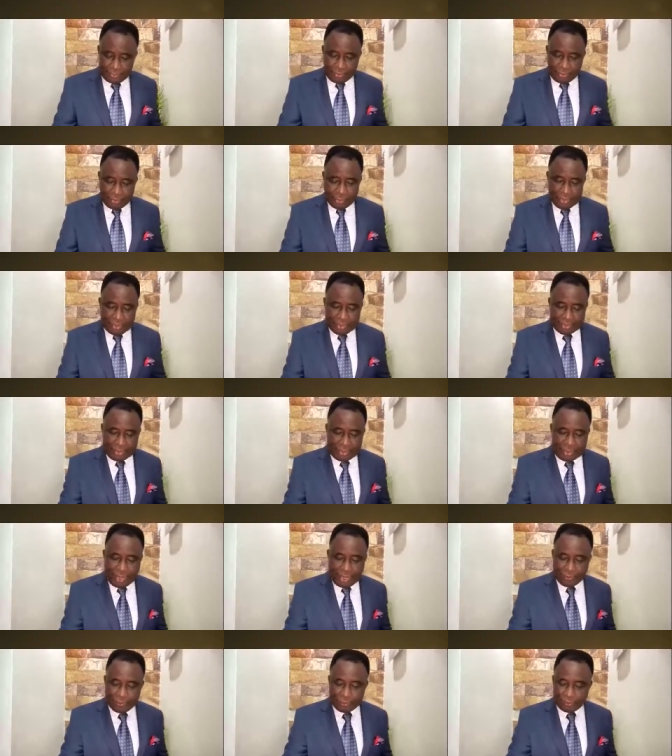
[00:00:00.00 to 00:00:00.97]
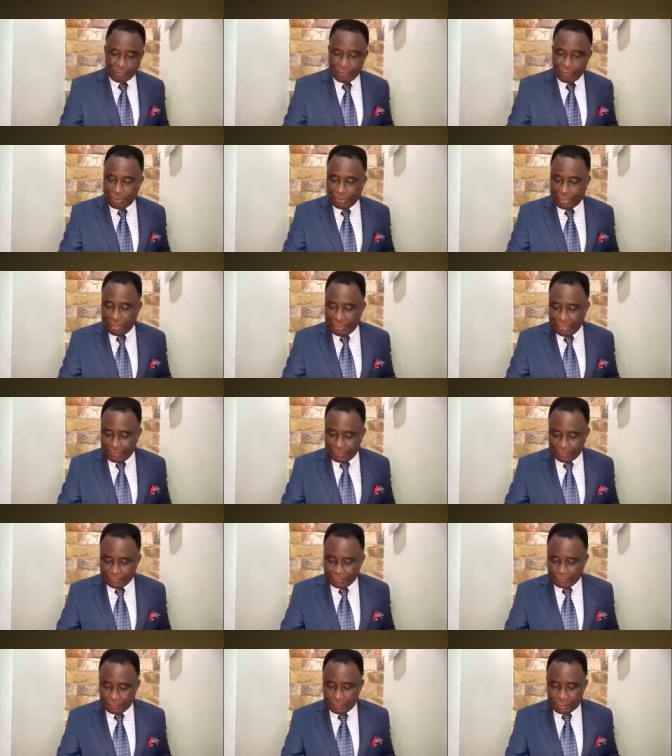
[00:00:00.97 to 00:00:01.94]
what did he say happened to weakling?
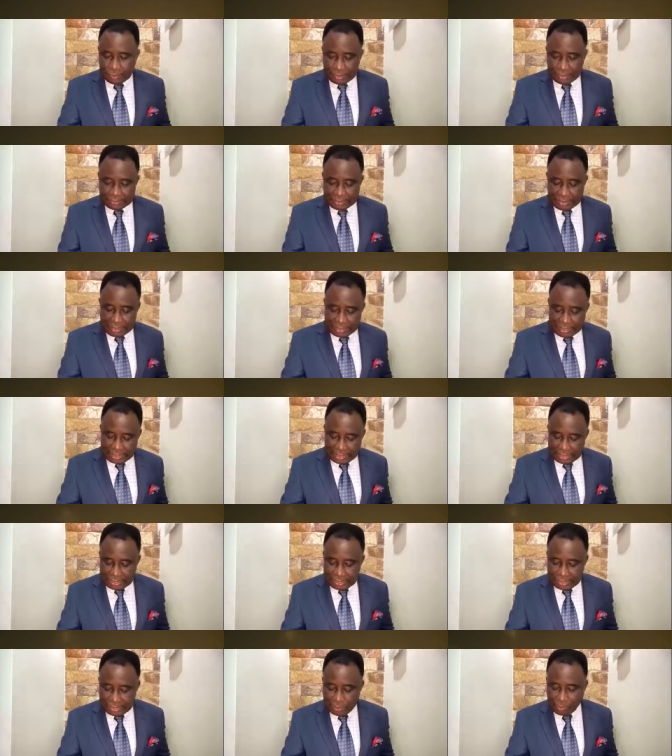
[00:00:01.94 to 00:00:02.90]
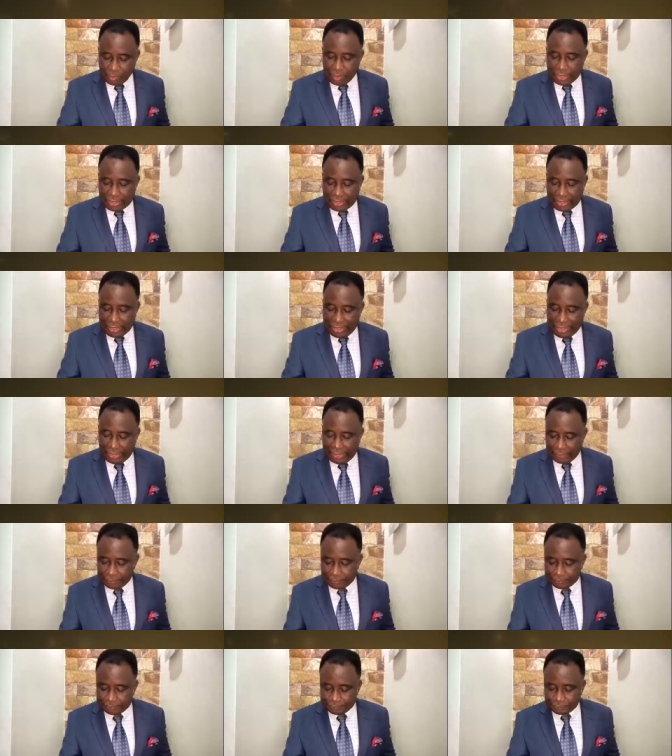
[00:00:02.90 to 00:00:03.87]
He said, the
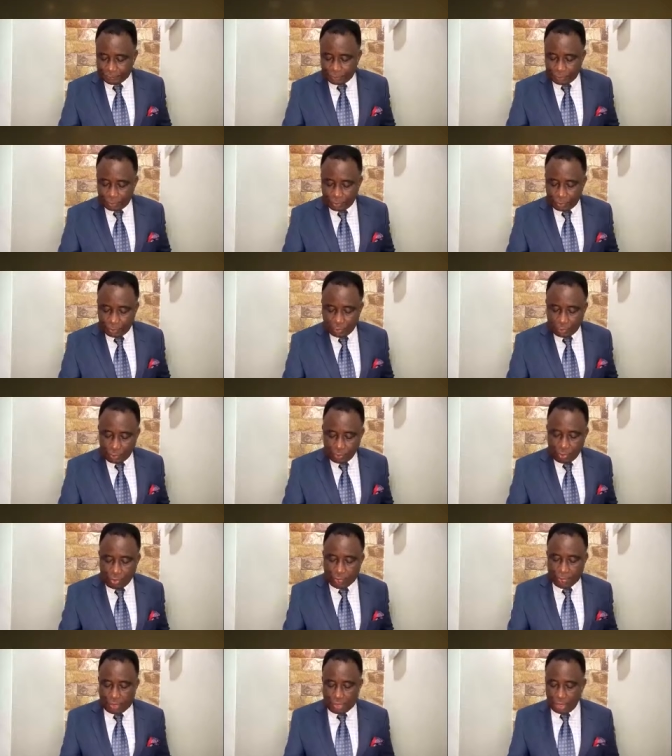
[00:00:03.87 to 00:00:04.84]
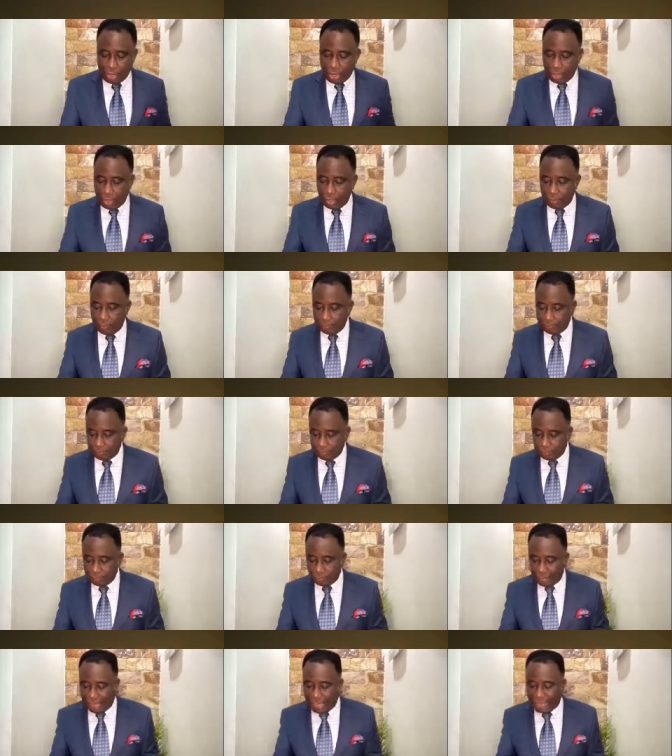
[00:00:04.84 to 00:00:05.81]
weakling will become
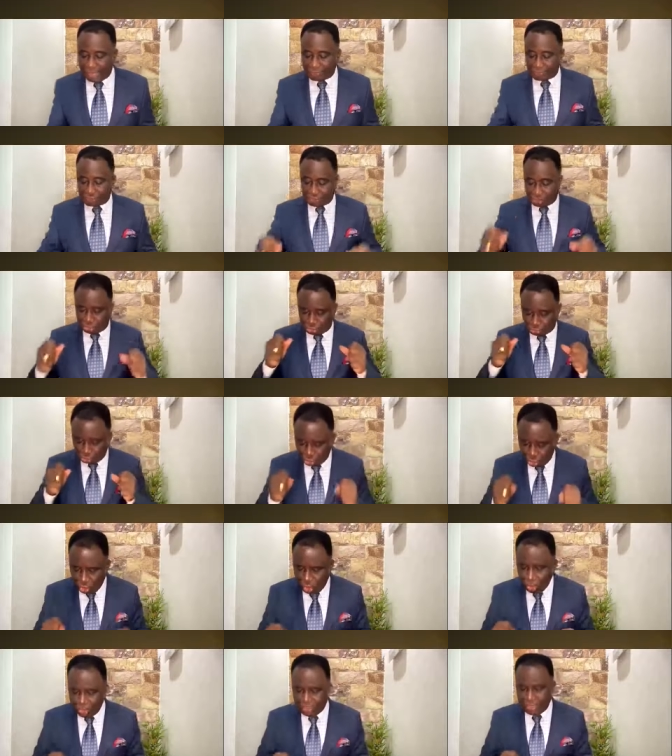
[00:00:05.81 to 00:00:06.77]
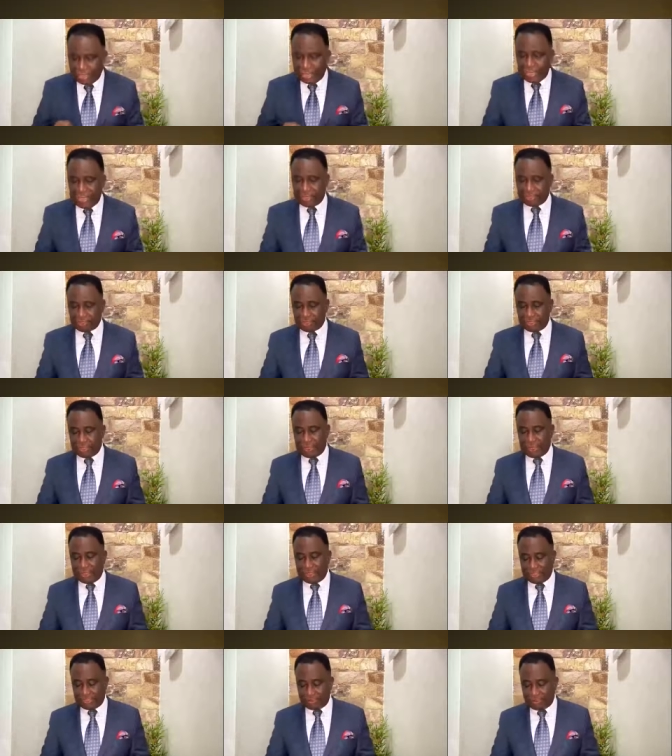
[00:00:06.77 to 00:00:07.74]
a strong nation.
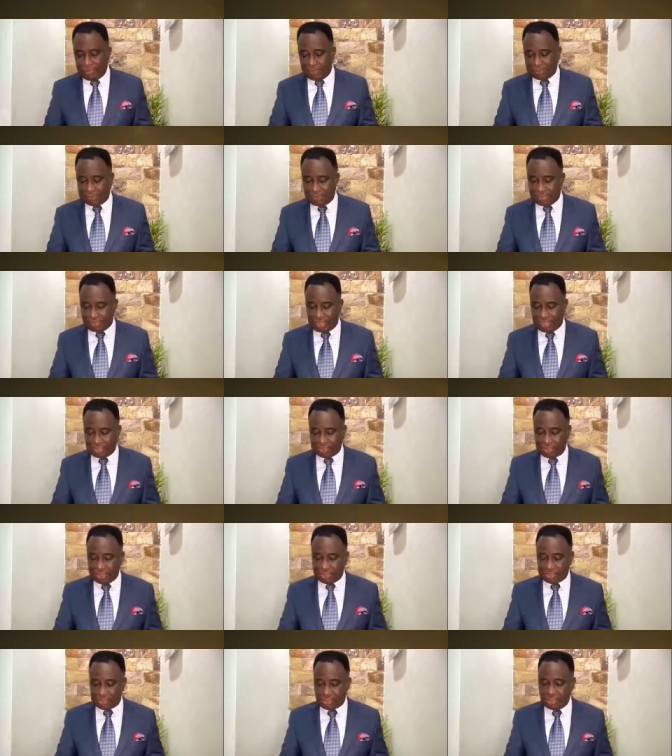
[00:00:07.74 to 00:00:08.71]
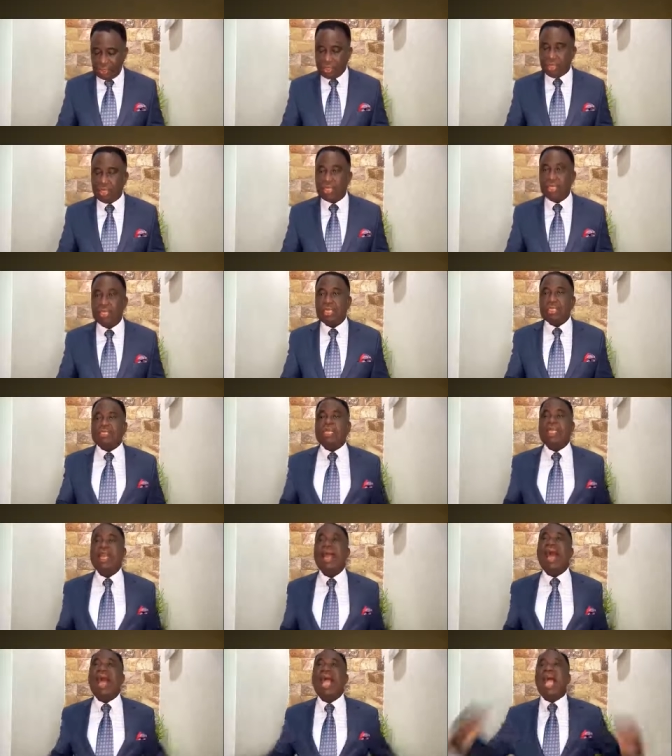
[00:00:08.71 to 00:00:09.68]
That is message translation. He
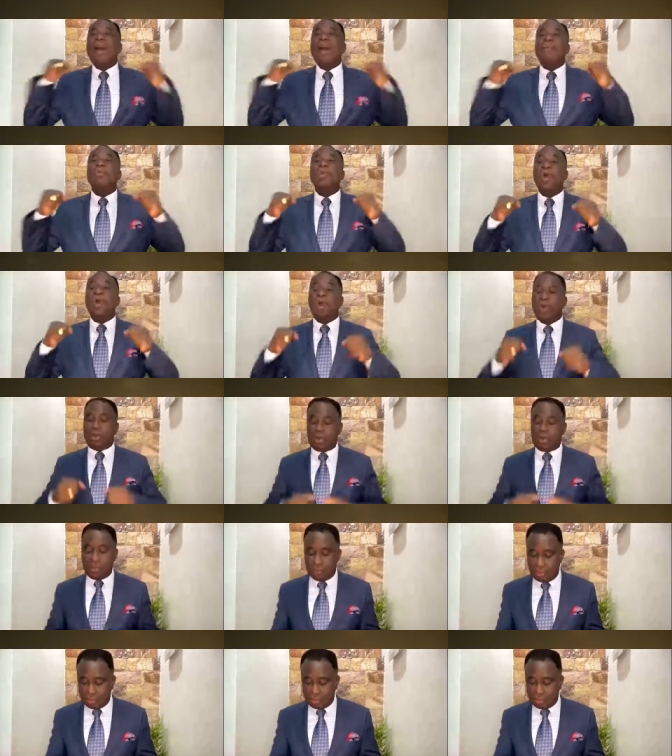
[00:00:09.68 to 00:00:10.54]
said, I am God.